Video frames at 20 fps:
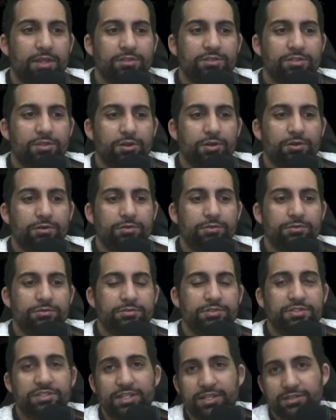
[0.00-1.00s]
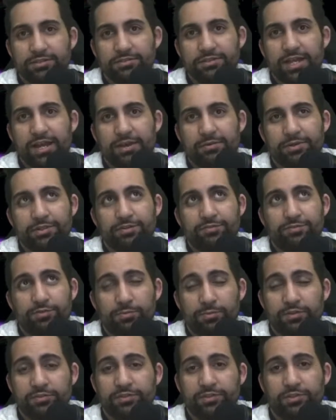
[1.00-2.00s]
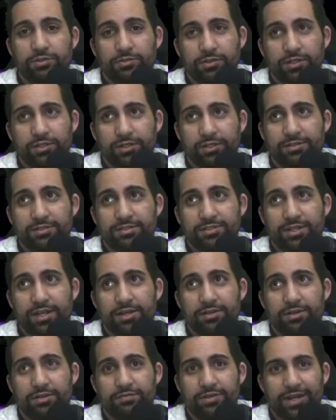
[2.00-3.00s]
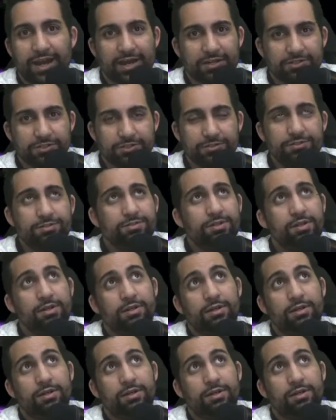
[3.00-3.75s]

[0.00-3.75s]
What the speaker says: So seal now in the form of a unit instead of an action.